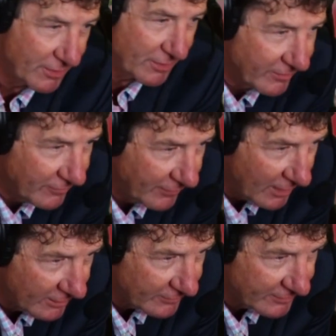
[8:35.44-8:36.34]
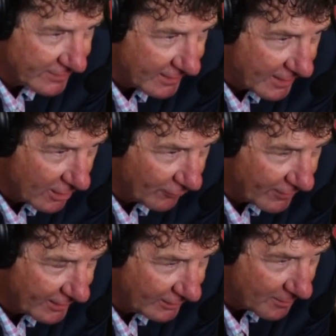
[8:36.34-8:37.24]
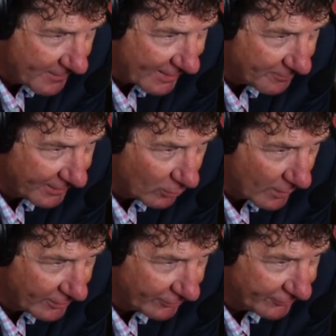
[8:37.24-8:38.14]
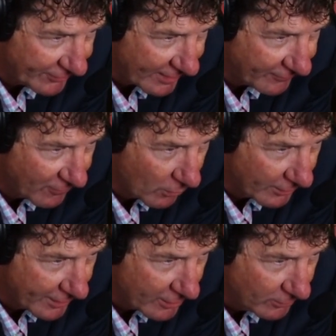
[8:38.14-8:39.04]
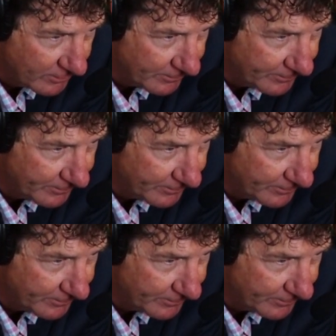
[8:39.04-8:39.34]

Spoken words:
the best of luck. Stay healthy and come out a big winner and stay 4-0.